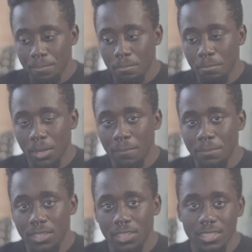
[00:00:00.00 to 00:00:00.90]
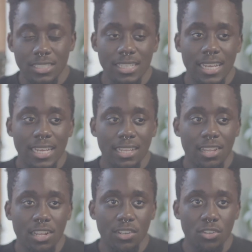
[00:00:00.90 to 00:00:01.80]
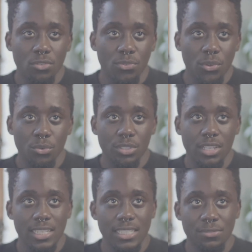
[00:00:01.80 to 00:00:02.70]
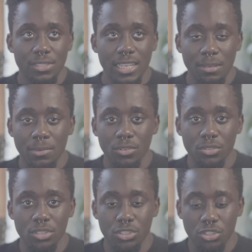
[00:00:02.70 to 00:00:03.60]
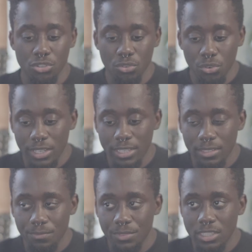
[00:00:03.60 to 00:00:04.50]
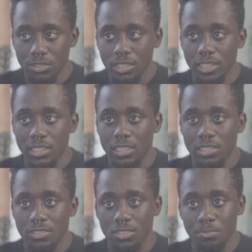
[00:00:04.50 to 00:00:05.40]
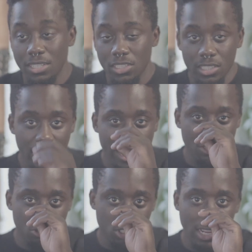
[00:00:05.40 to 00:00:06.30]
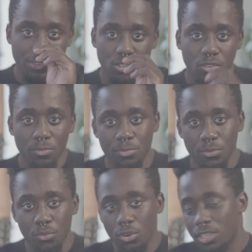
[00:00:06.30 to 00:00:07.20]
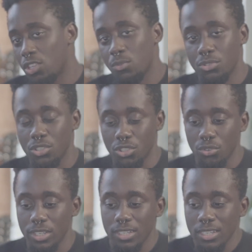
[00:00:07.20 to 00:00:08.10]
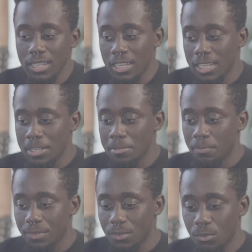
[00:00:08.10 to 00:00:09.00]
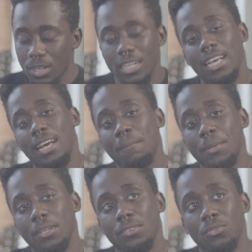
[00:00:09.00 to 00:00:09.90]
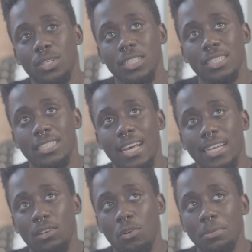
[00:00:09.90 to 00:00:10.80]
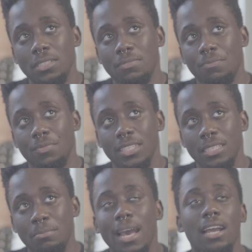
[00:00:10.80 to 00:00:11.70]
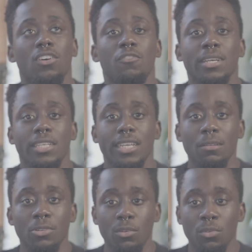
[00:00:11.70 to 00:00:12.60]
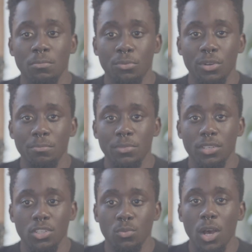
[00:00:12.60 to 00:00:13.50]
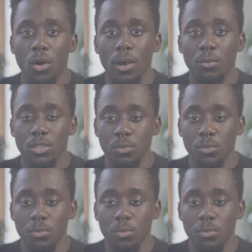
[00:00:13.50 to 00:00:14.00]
But because of that, a lot of other photos kind of came out destroyed. These are basically the last 2 survivors before the other ones were destroyed. What had happened was I opened the back of my camera at one point because while I was